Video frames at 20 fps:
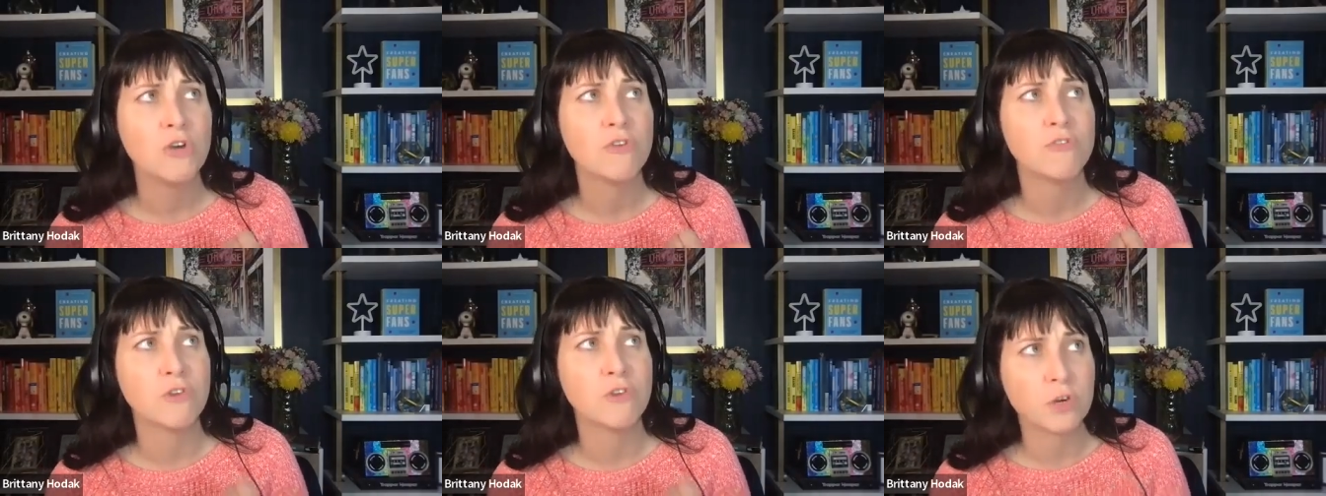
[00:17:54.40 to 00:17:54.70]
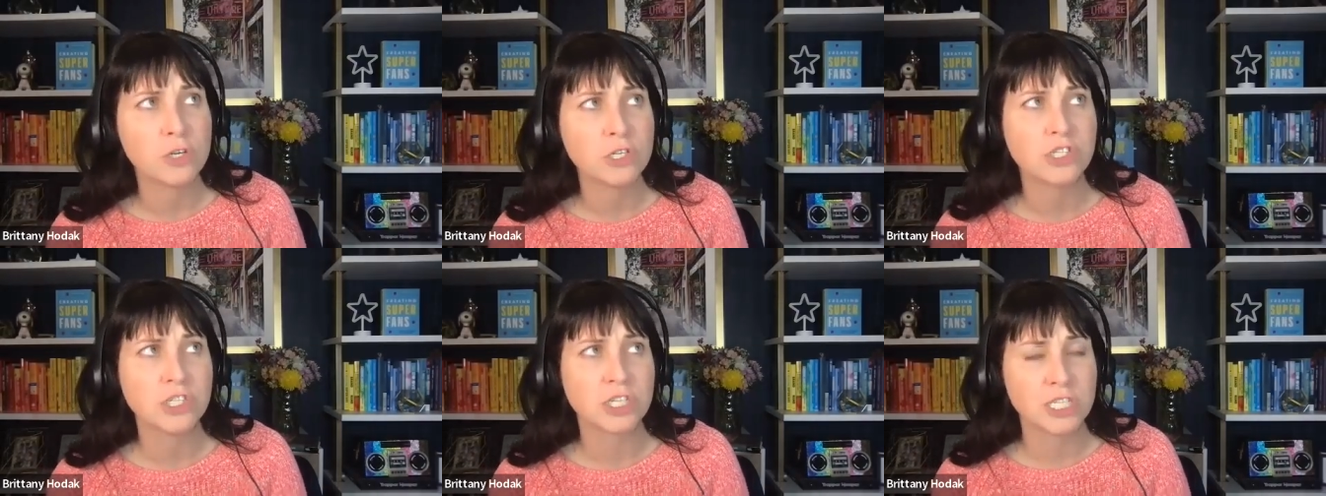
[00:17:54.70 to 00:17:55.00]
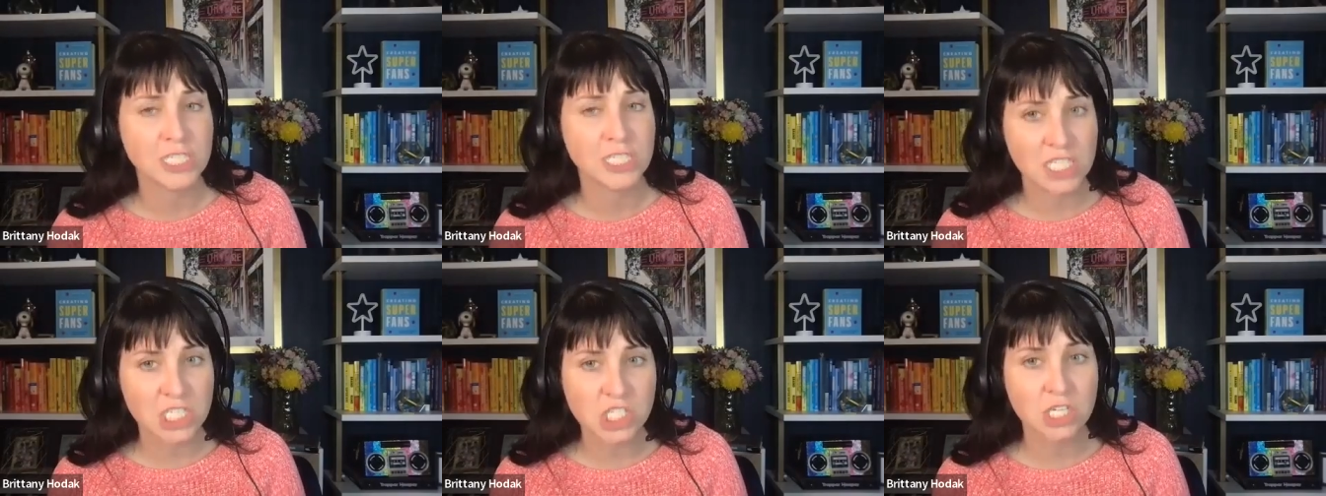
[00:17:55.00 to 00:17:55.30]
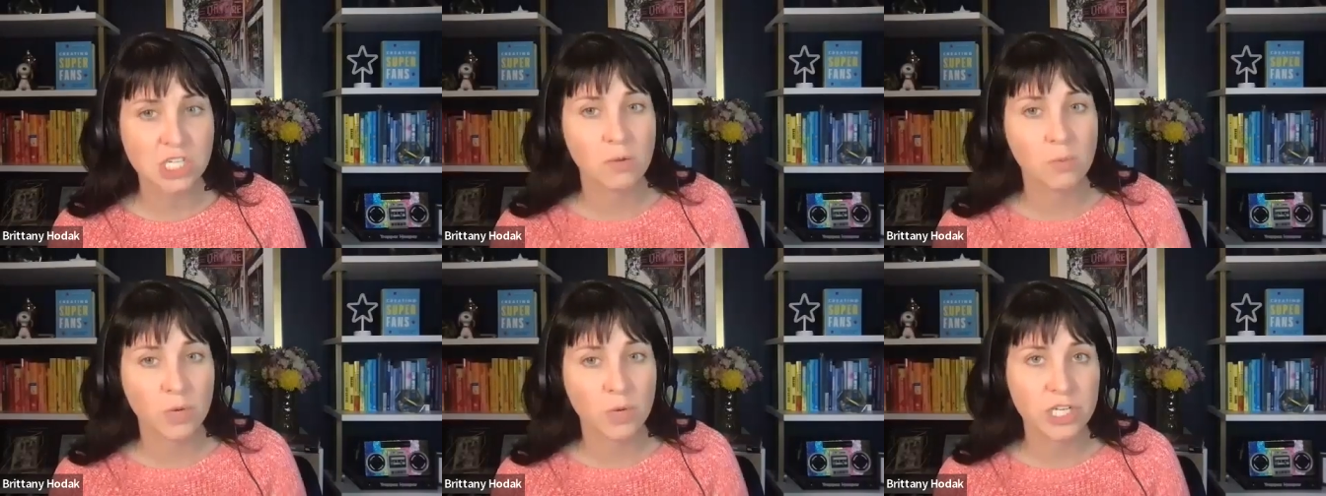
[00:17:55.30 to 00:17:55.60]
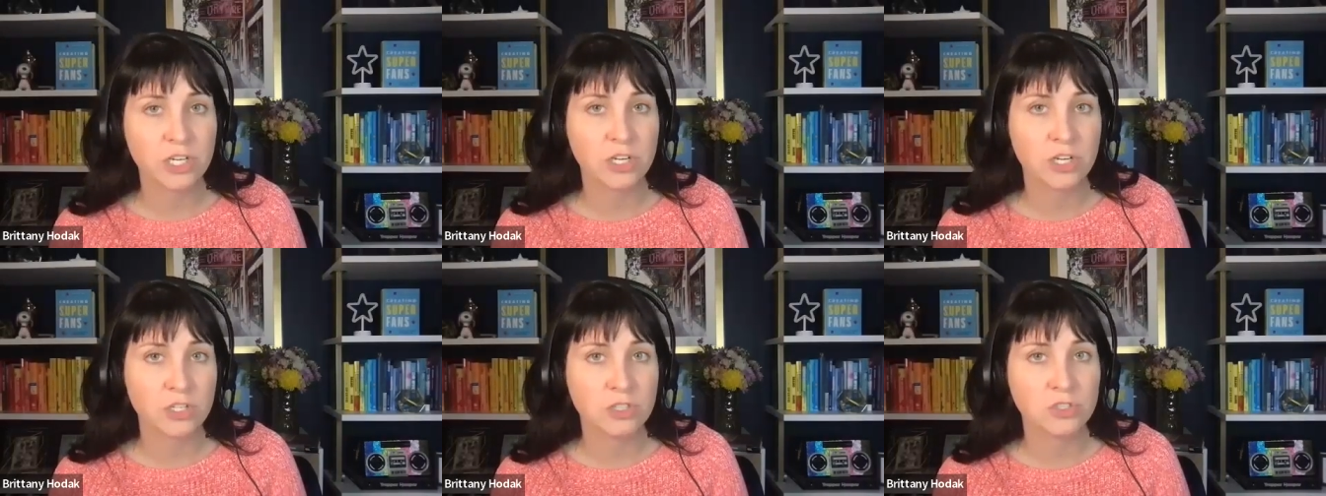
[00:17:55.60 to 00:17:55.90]
focus your attention on what
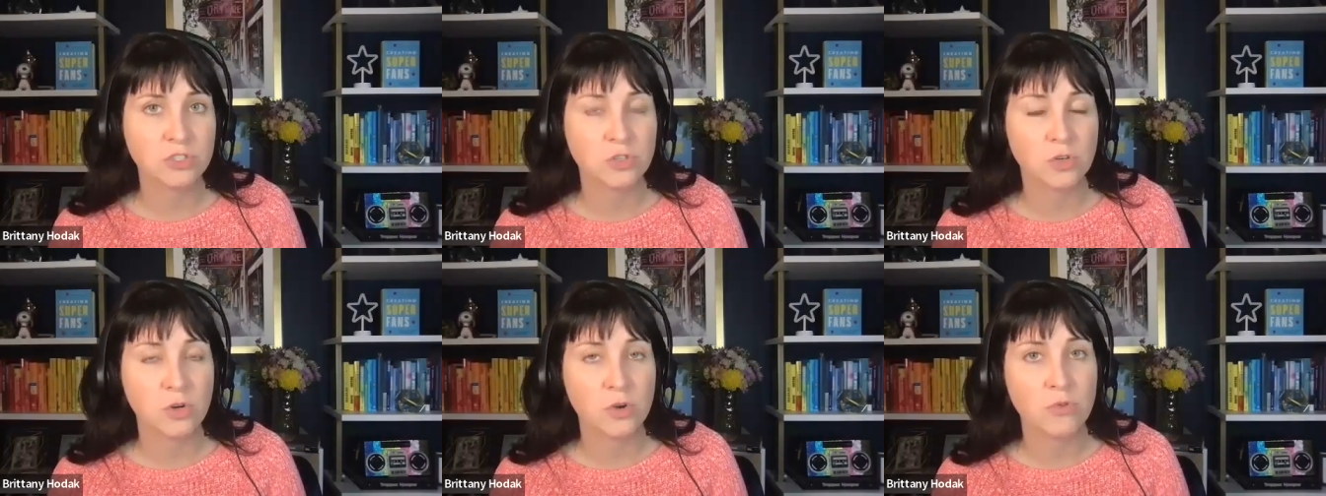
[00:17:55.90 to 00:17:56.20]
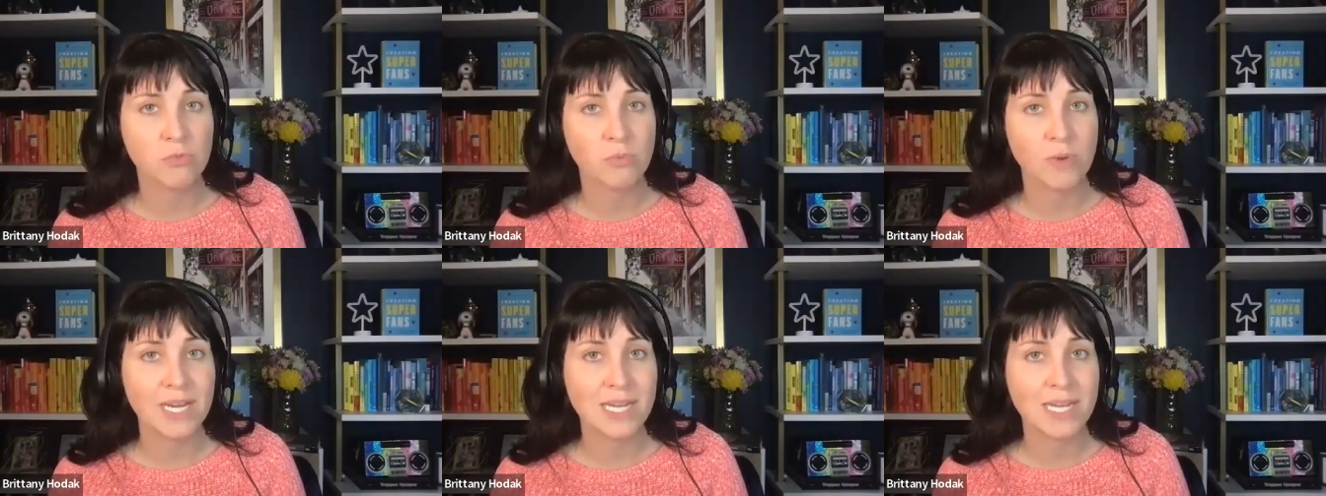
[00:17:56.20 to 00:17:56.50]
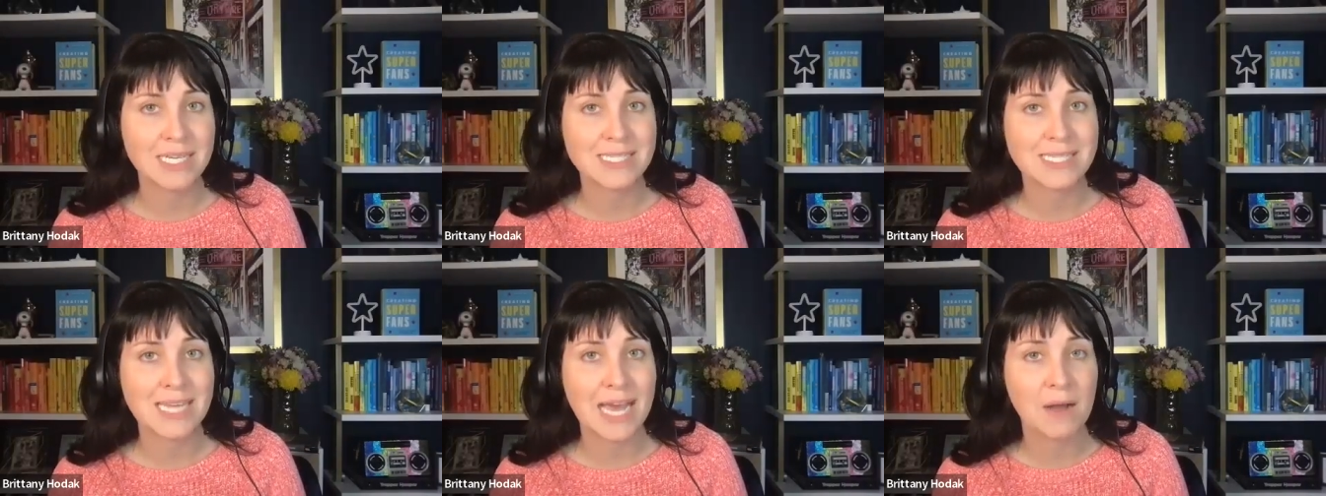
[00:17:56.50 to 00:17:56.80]
your earned growth rate is,